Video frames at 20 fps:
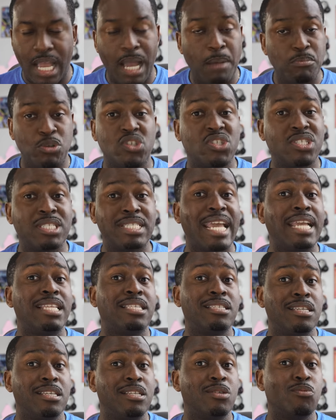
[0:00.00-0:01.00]
I'm just
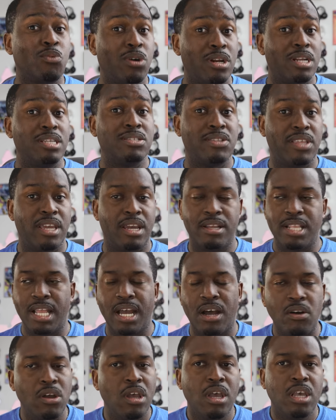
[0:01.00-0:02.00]
stating what is there.
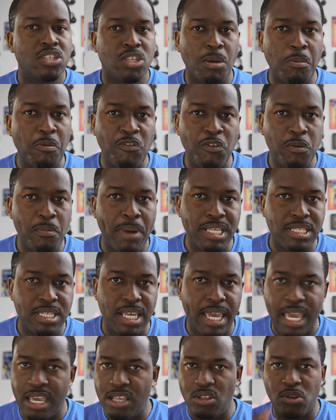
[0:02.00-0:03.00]
Now, some of you might say,
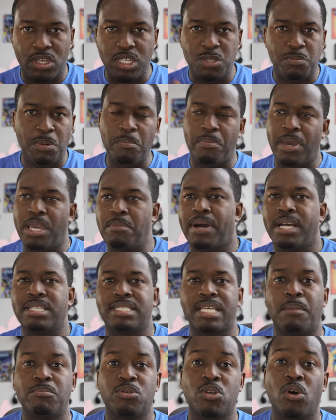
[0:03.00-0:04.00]
hey, look, he's being paid by
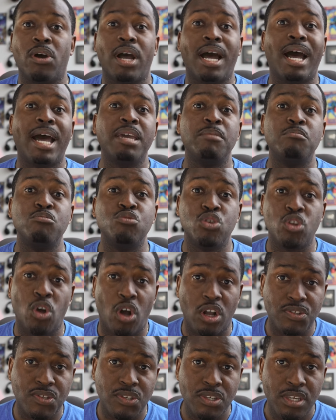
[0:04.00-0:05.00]
Samsung. I am
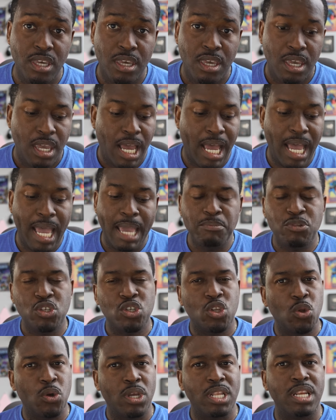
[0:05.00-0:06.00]
not. I'm
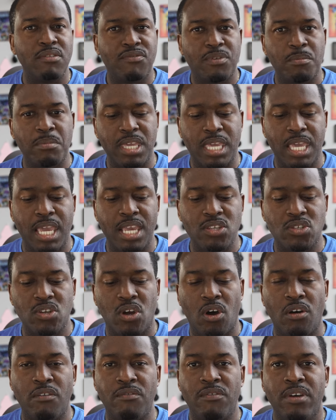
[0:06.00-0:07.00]
just looking at it from the case
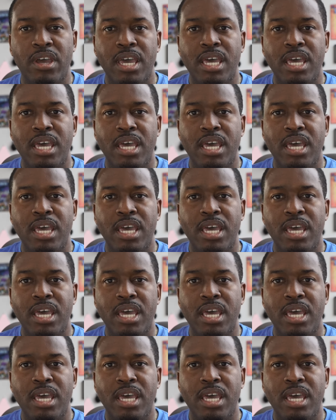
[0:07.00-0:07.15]
of